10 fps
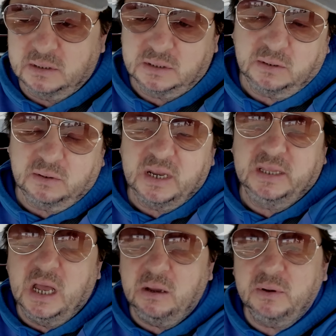So right
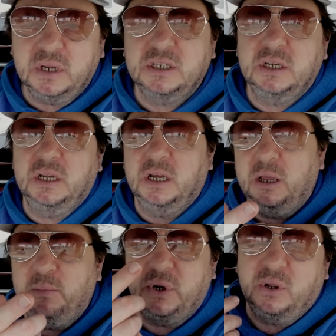now actually
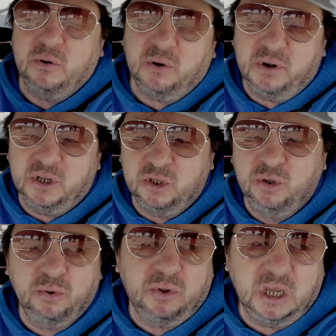I'm recording
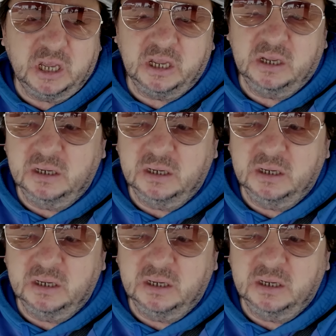2K